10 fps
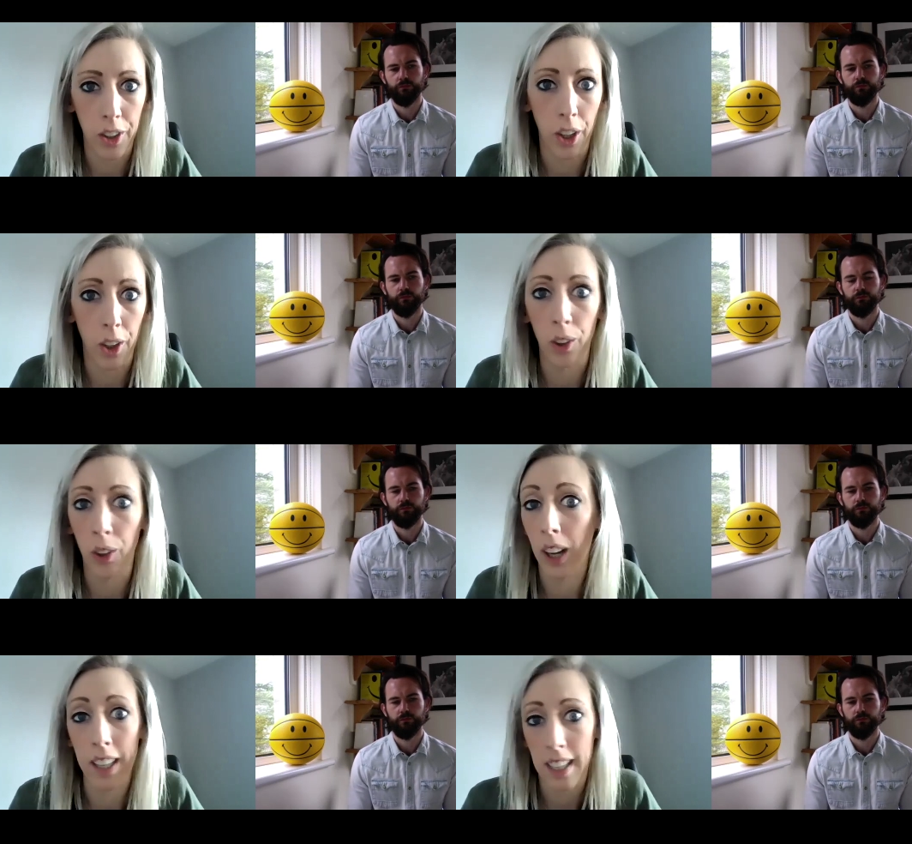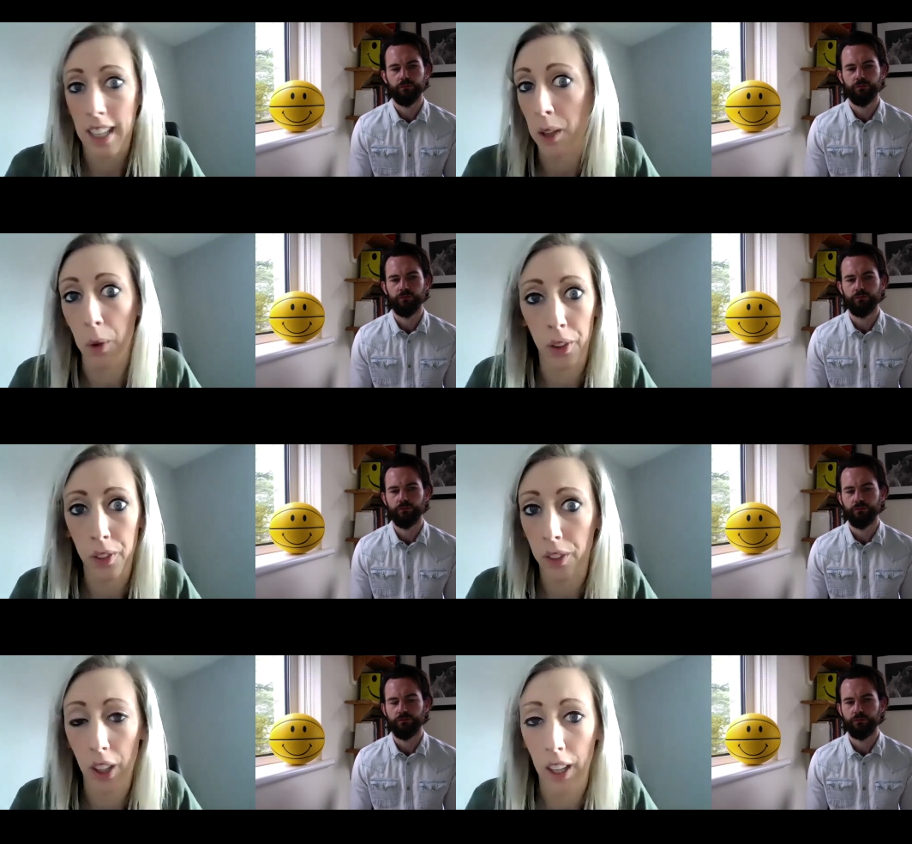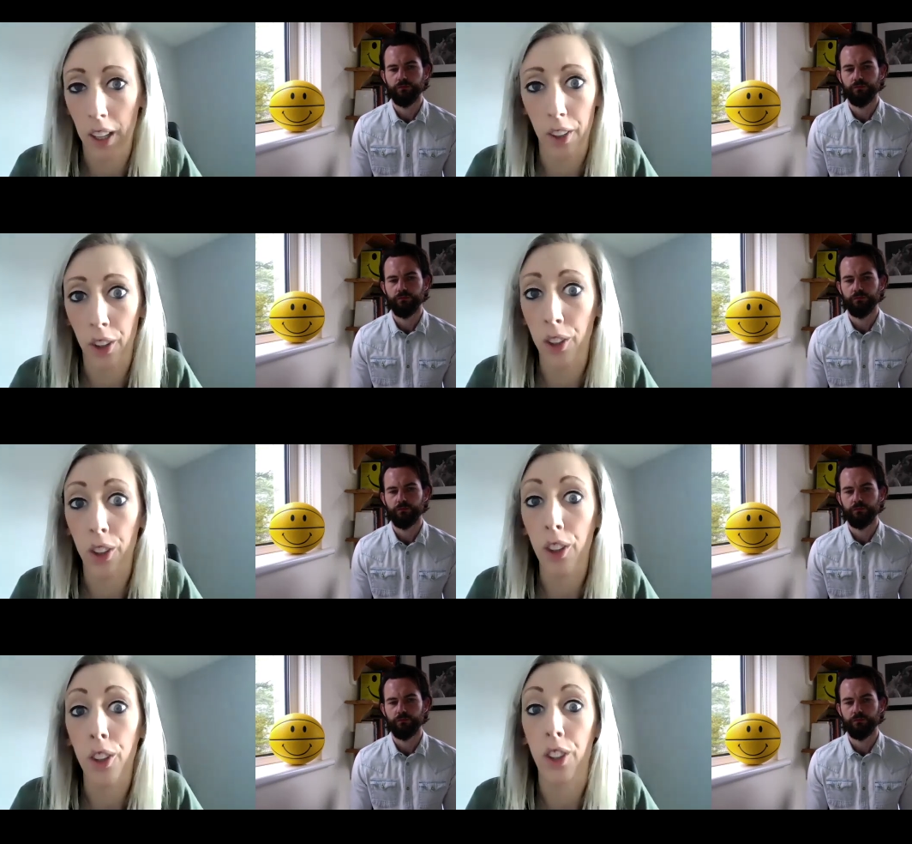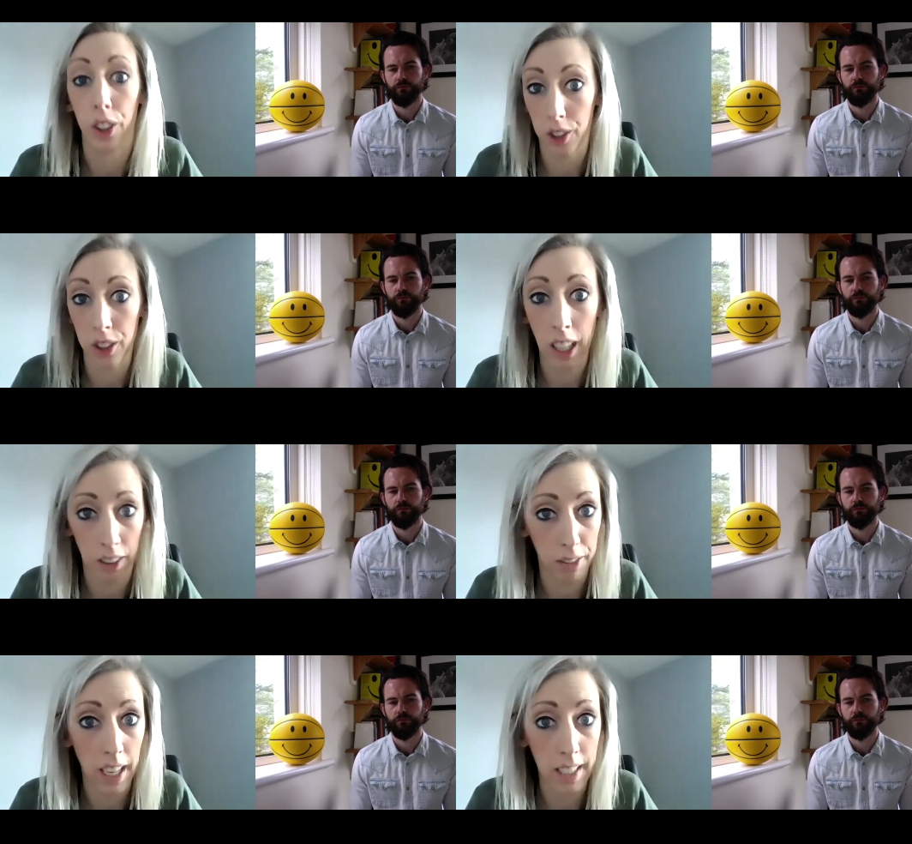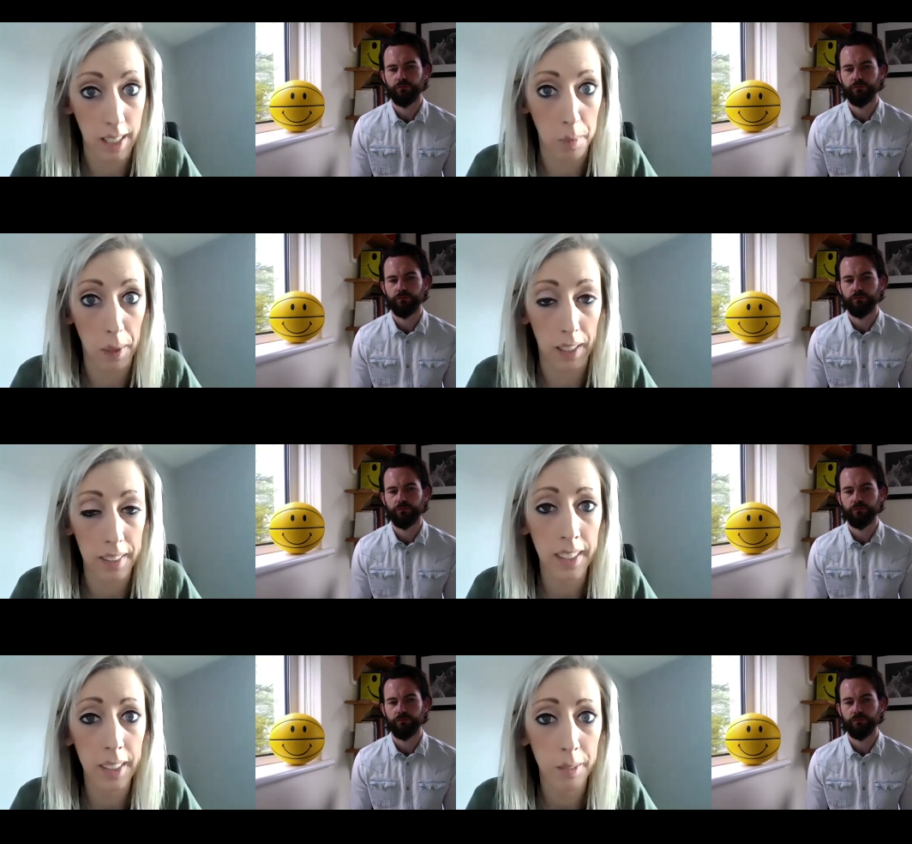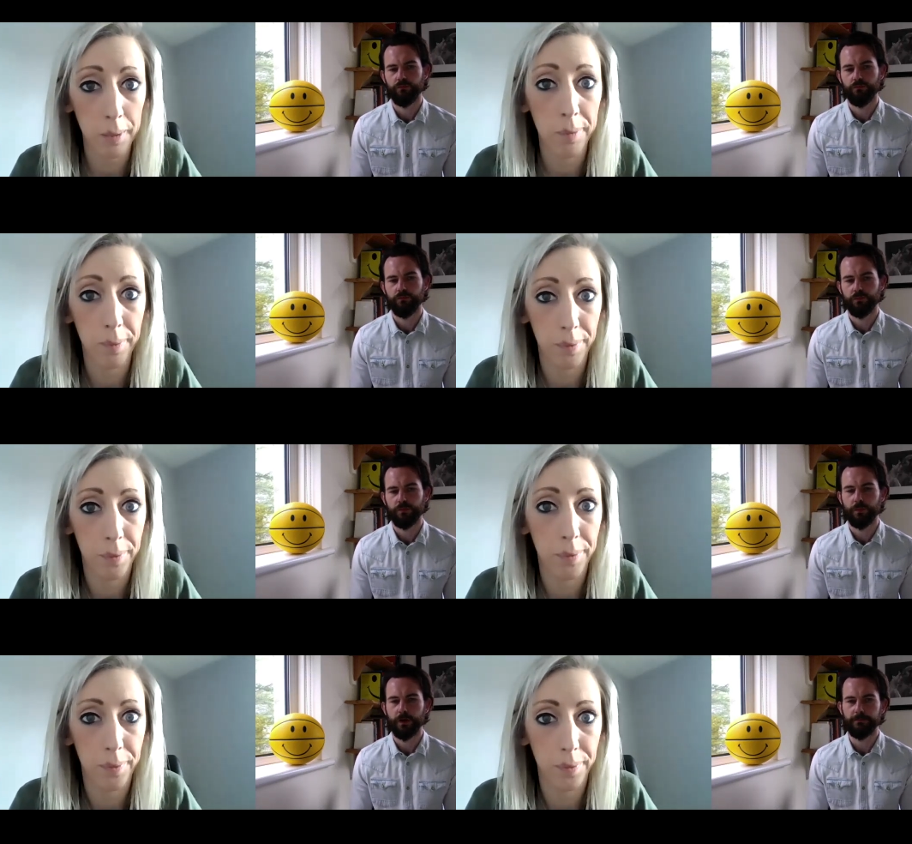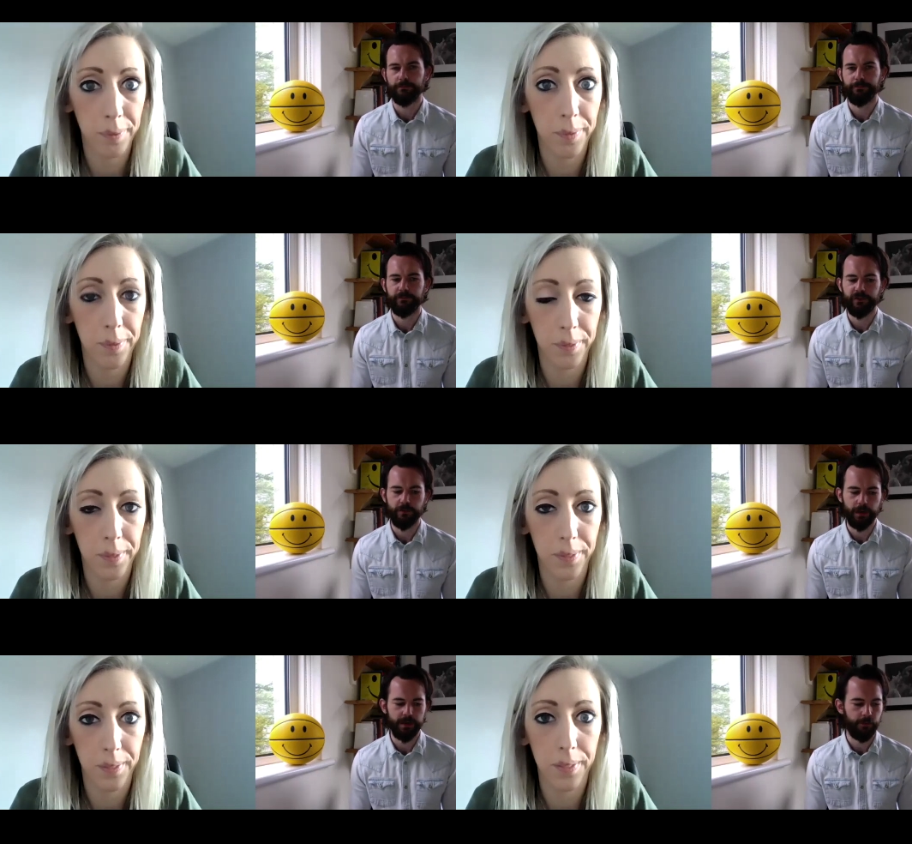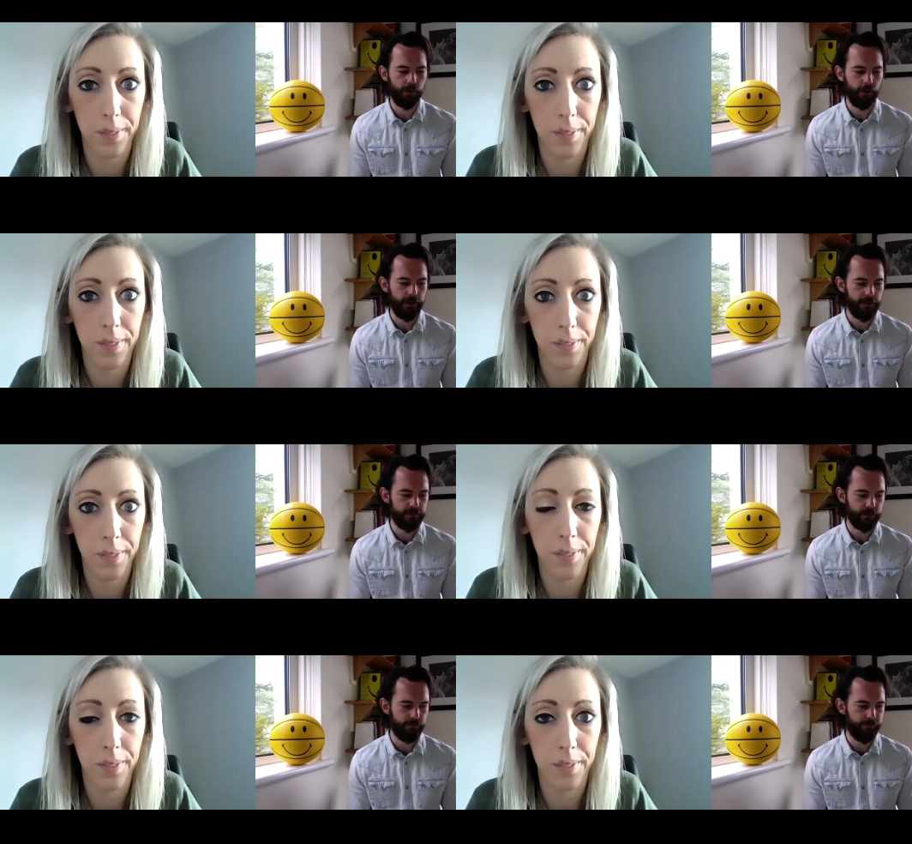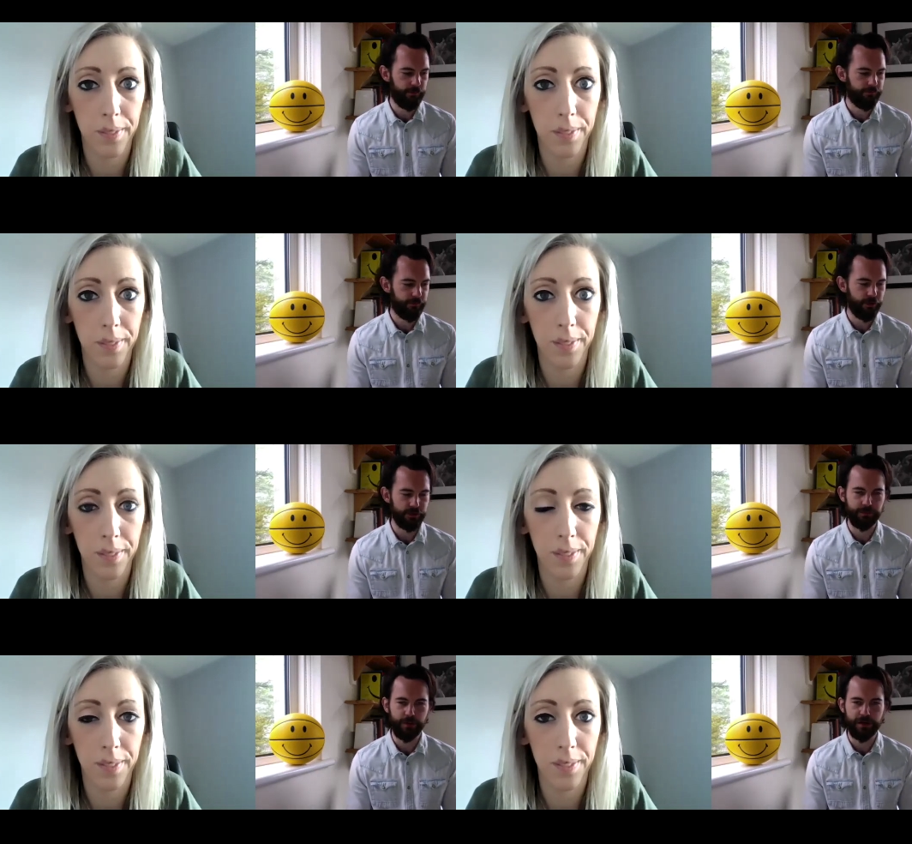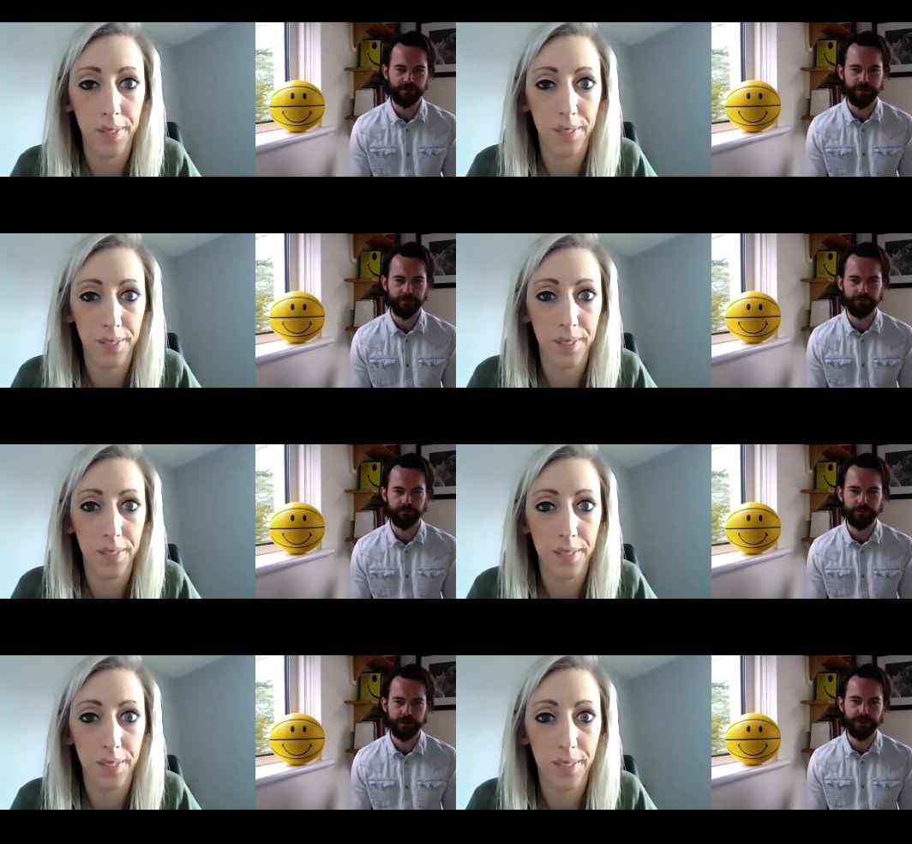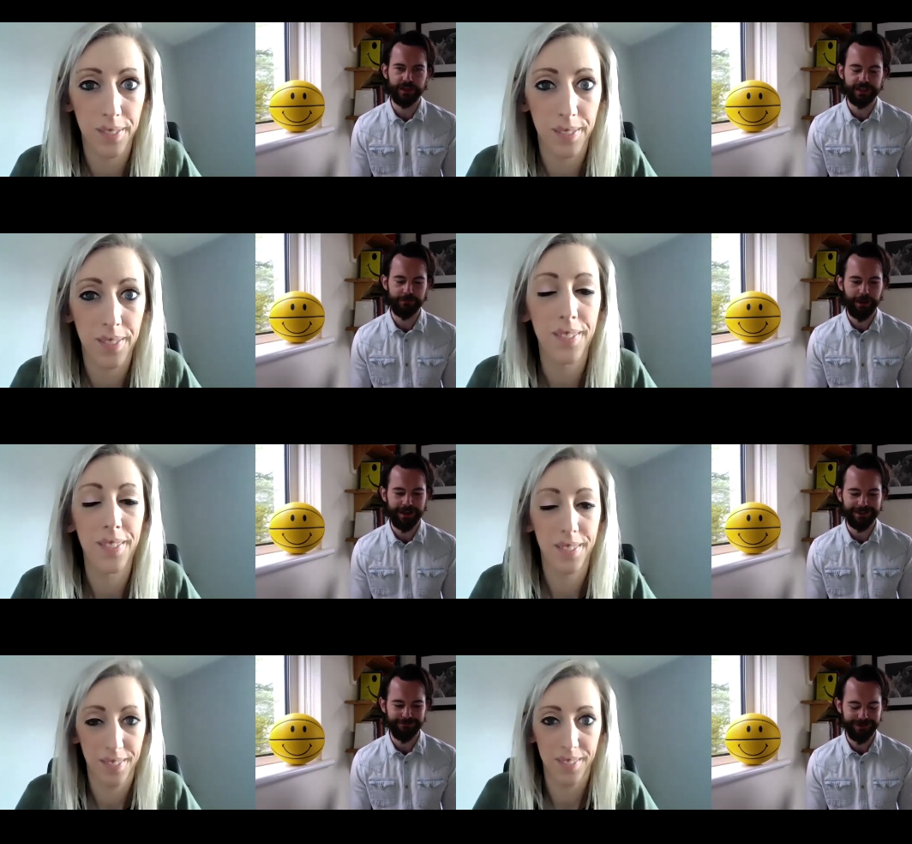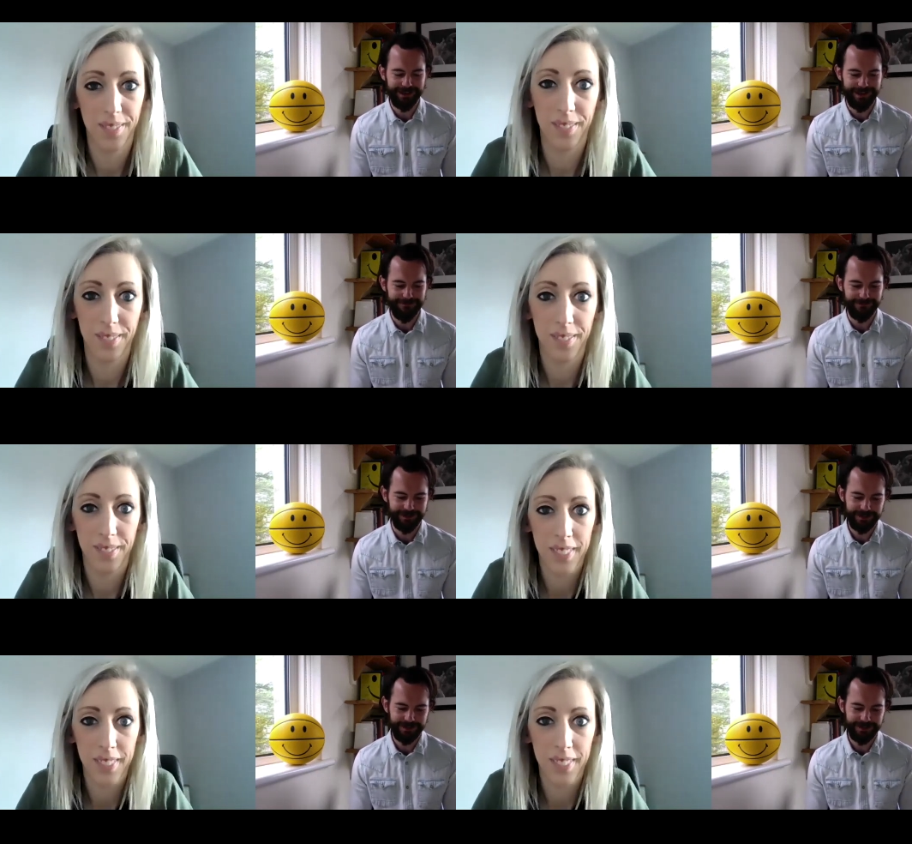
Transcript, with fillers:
Speaker 1: the law as anyone uh, who, who doesn't have a disability.
Speaker 2: Brilliant. Fair play to Paul there. So thoughts and prayers with him, and people need to get behind him. Um,